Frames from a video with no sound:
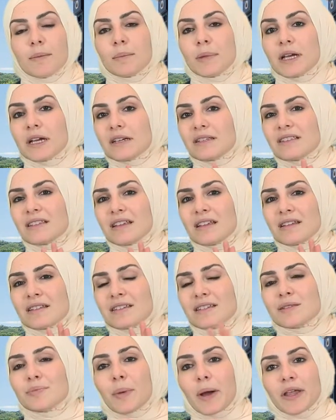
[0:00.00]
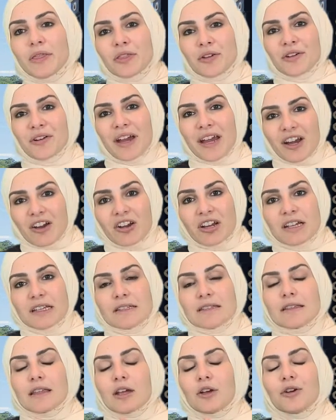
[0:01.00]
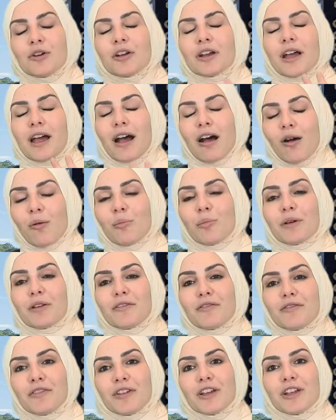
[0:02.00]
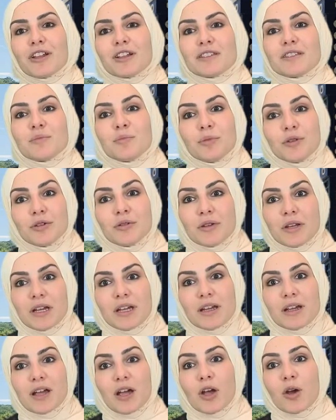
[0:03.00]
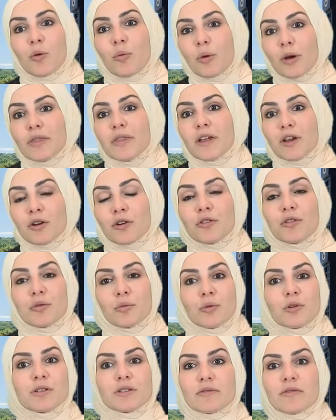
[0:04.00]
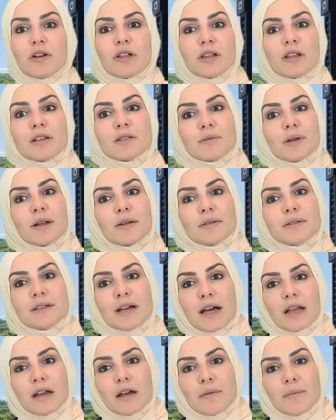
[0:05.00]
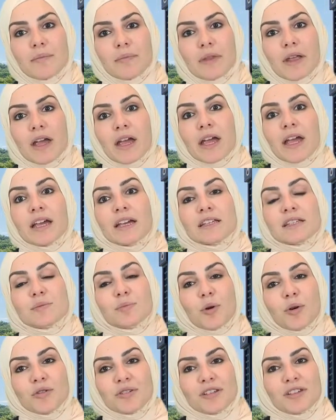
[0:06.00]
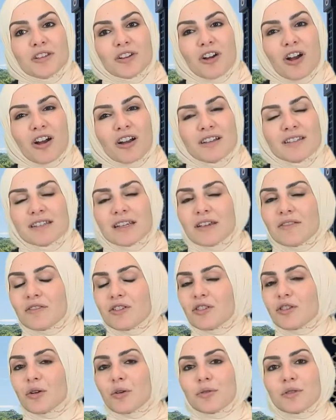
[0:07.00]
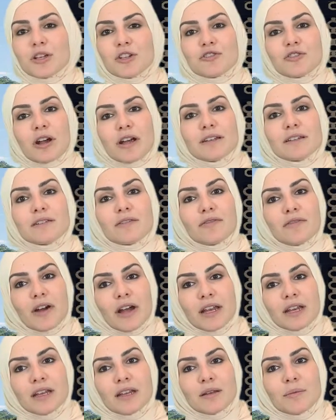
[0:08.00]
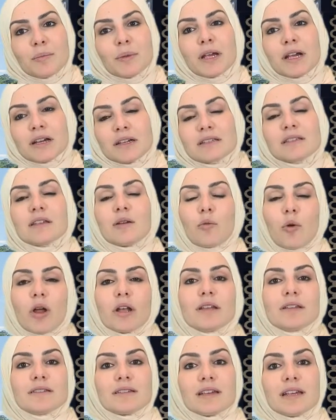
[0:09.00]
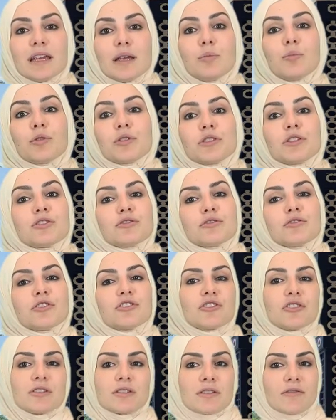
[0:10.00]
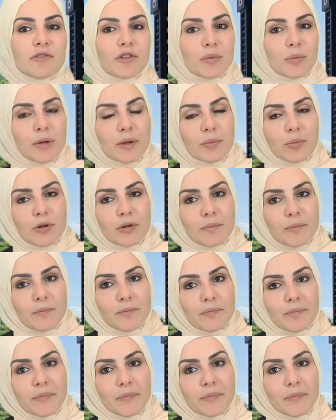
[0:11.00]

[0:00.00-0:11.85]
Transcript: because despite their arrogance, they couldn't help but feel its beauty when they heard the words of Allah subhanahu wa ta'ala. It spoke to their hearts even though they tried to fight it because they wanted to keep with the traditions of their people.